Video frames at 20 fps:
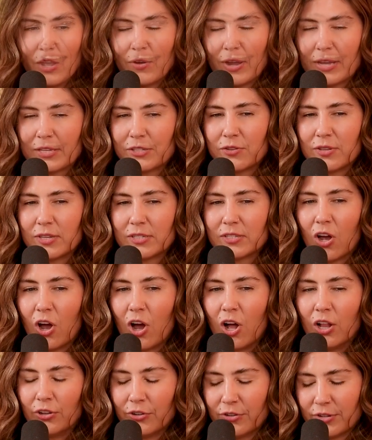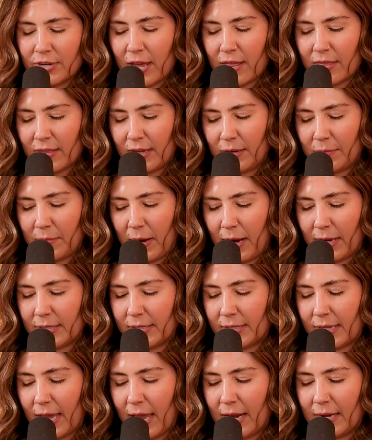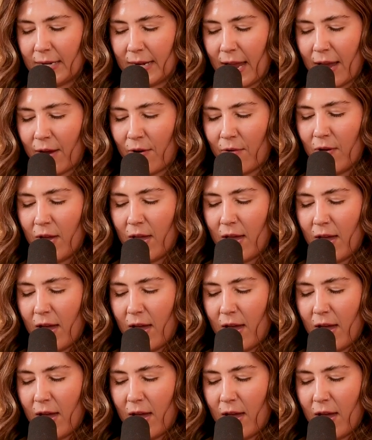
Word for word: okay so this all or nothing mindset now